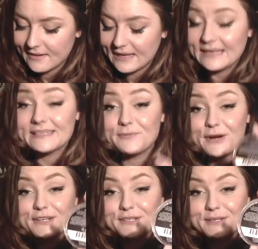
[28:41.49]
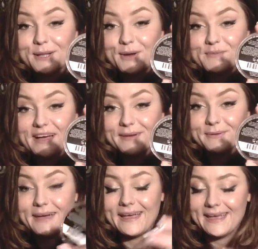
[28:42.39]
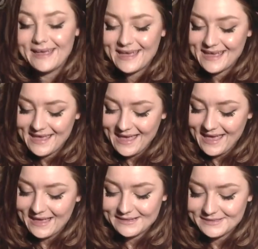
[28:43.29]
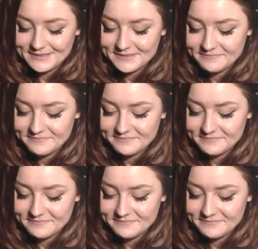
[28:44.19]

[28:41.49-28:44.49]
It's in Precious Glow, by the way, and